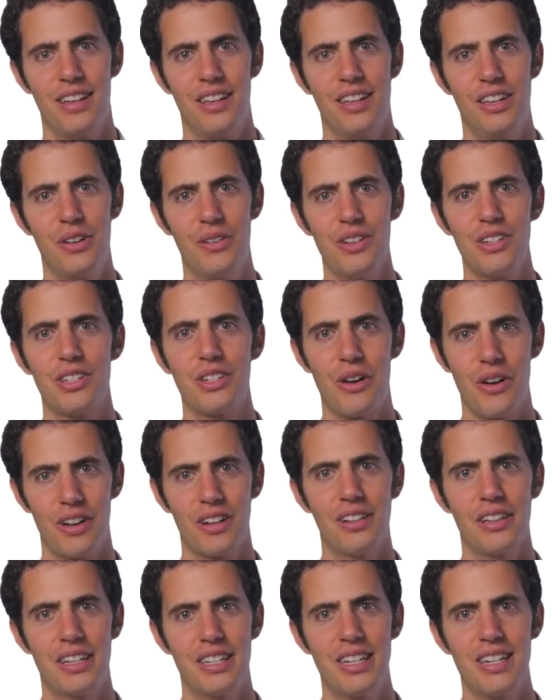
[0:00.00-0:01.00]
you can start
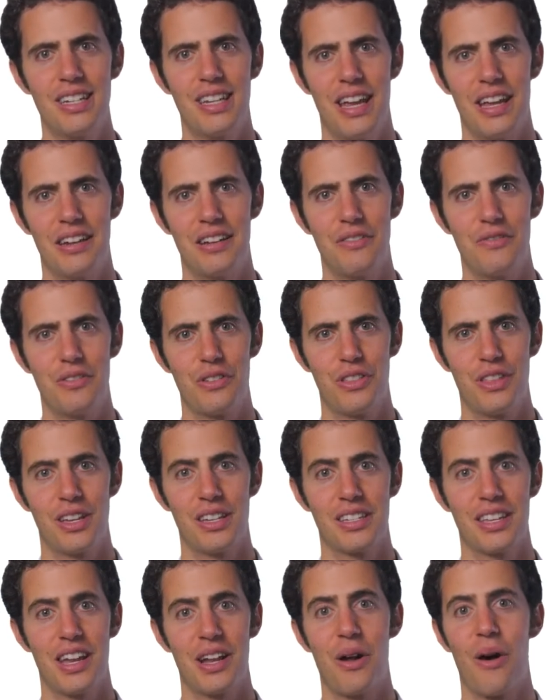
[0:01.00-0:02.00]
collecting data for
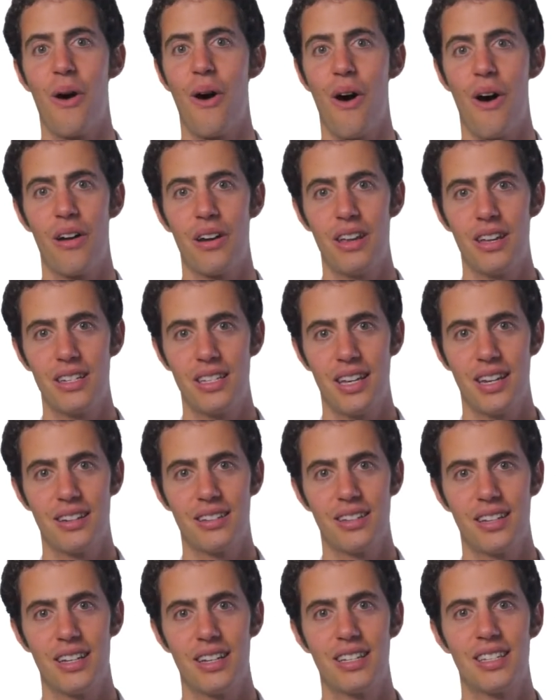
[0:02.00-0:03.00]
things like audience
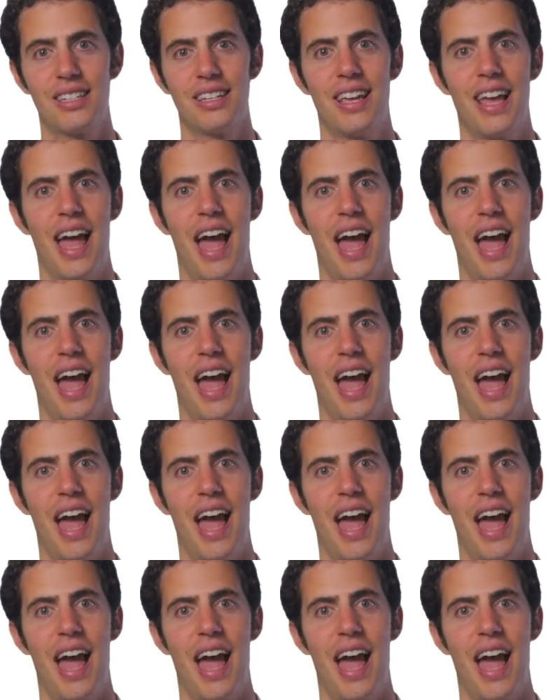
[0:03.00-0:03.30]
analytics,